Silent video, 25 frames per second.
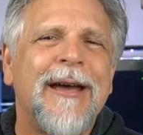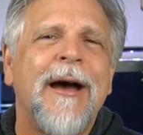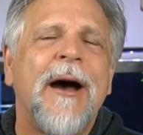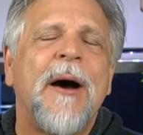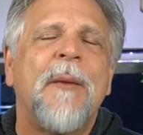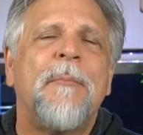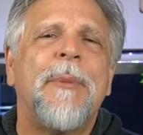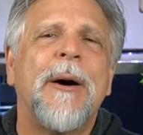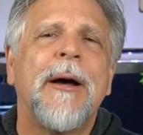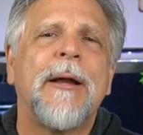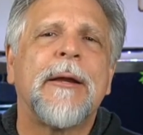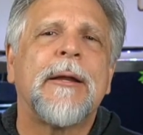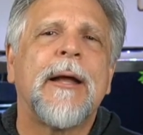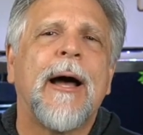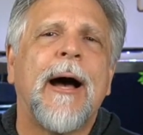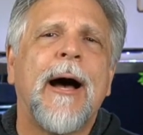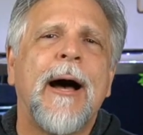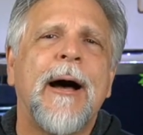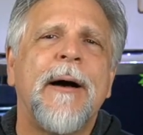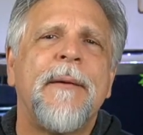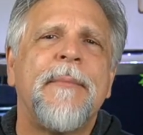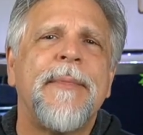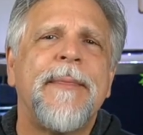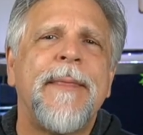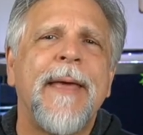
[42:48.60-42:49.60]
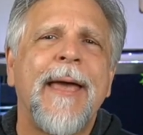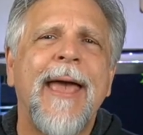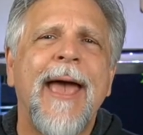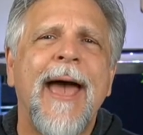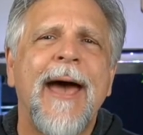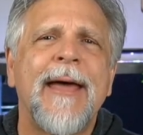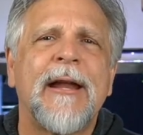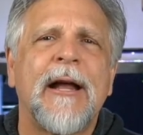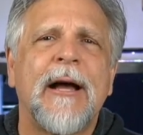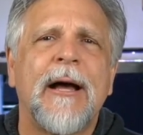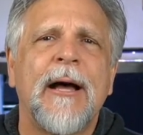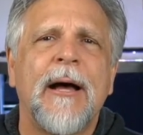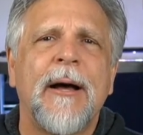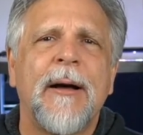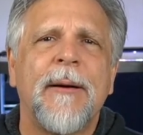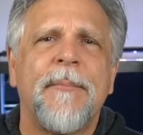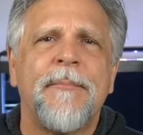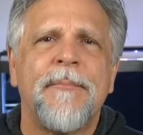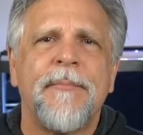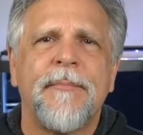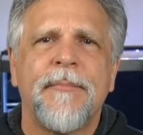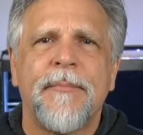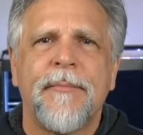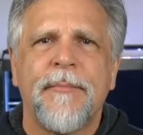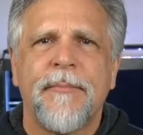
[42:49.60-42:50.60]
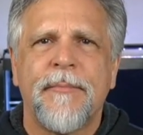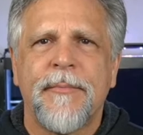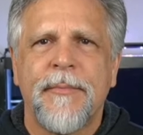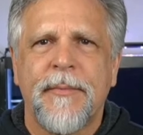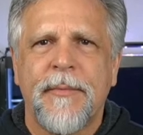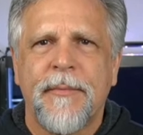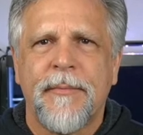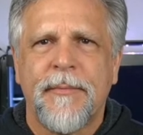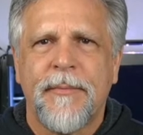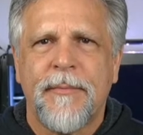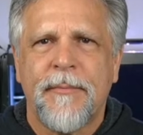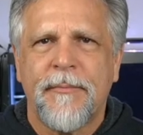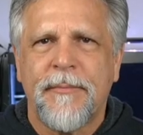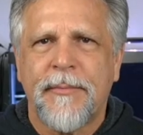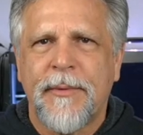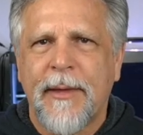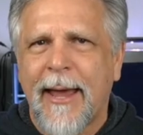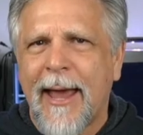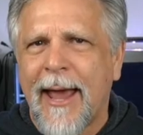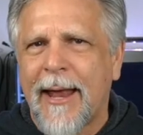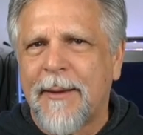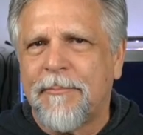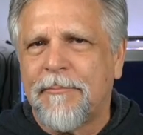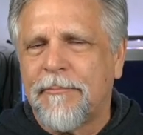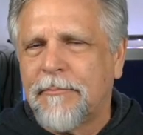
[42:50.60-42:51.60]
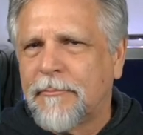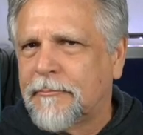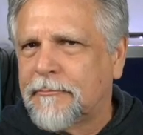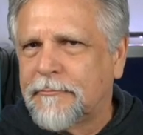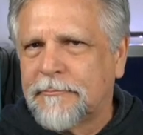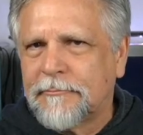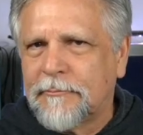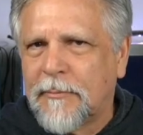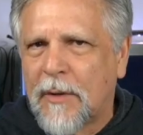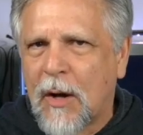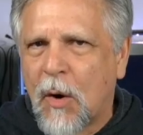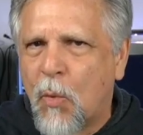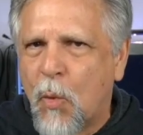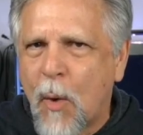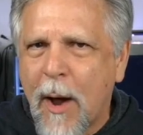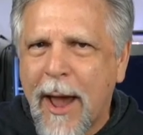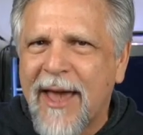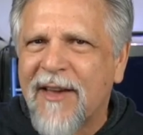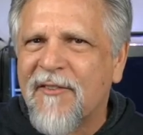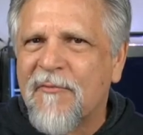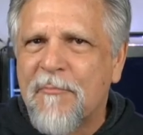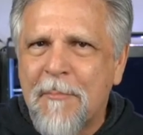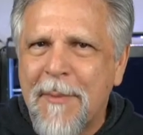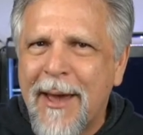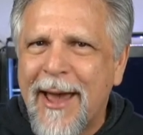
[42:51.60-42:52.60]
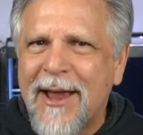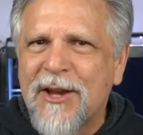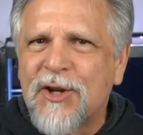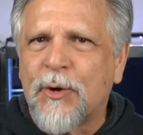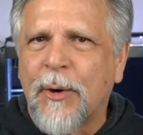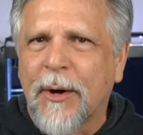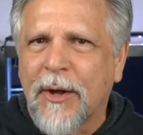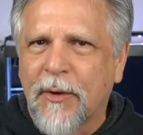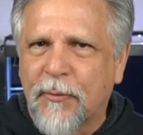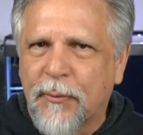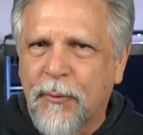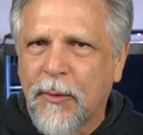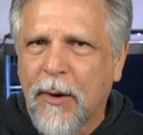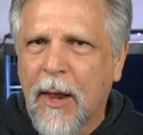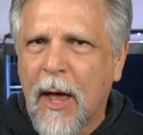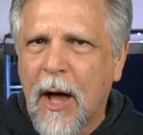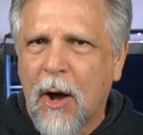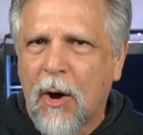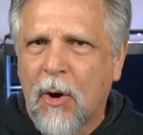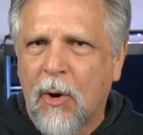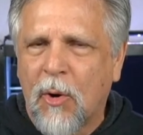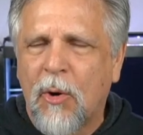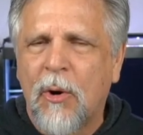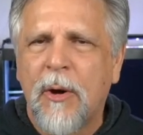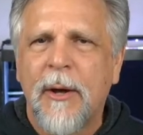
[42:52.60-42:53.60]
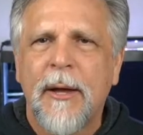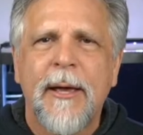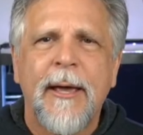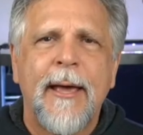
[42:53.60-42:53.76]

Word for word: But uh, they had a, a, they had a way of measuring flow,